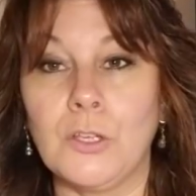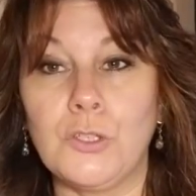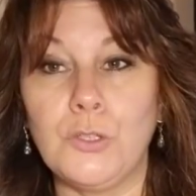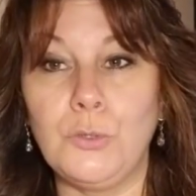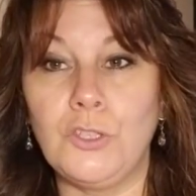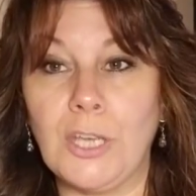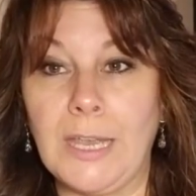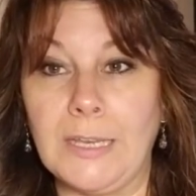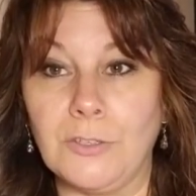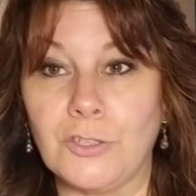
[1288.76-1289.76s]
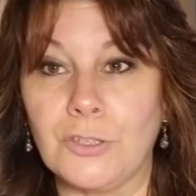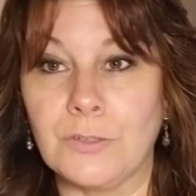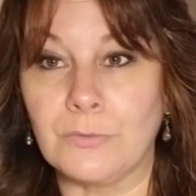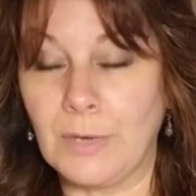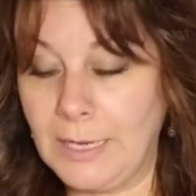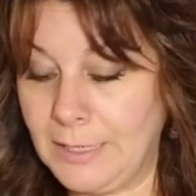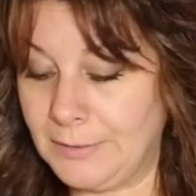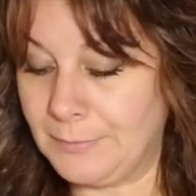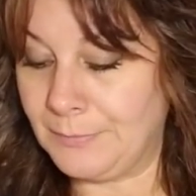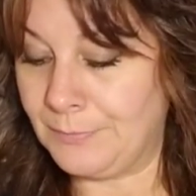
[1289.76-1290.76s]
To change,
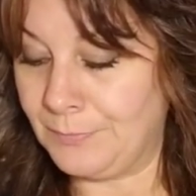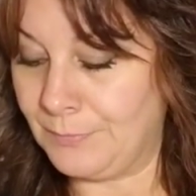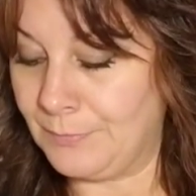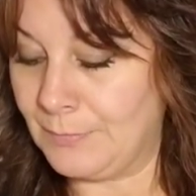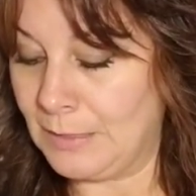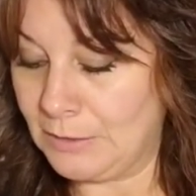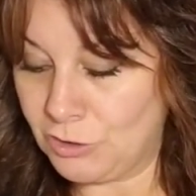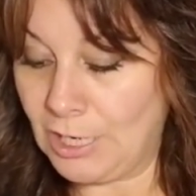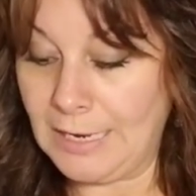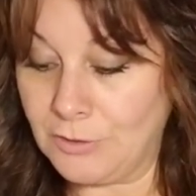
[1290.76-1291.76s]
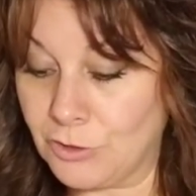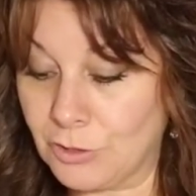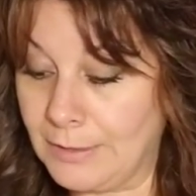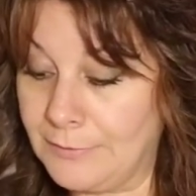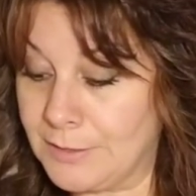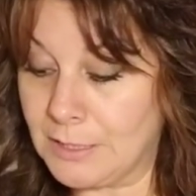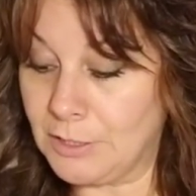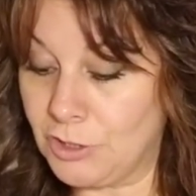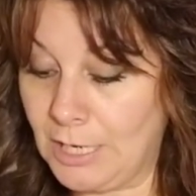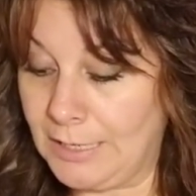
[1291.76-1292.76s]
right? Change. Your life is going
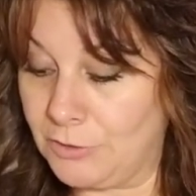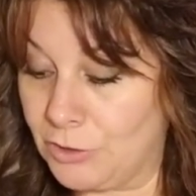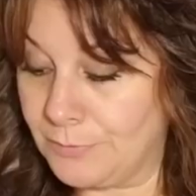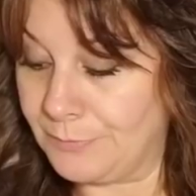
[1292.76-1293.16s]
to change.